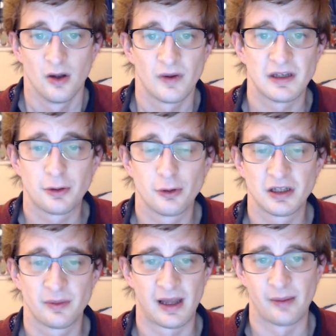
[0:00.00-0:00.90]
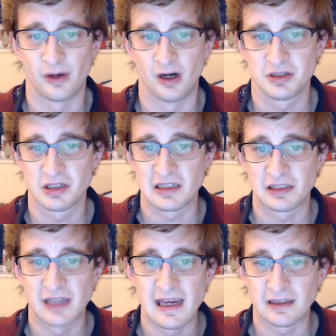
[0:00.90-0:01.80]
when he's talking to Black March, he
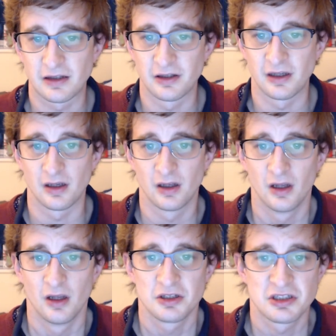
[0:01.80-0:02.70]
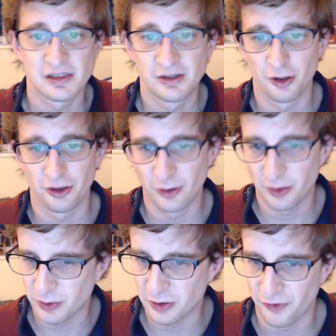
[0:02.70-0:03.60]
states that she's not the
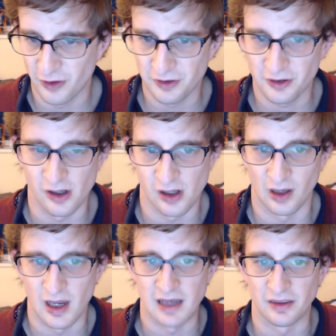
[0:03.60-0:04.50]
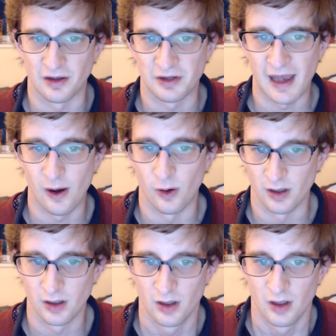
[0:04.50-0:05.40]
most beautifulest girl in the tower.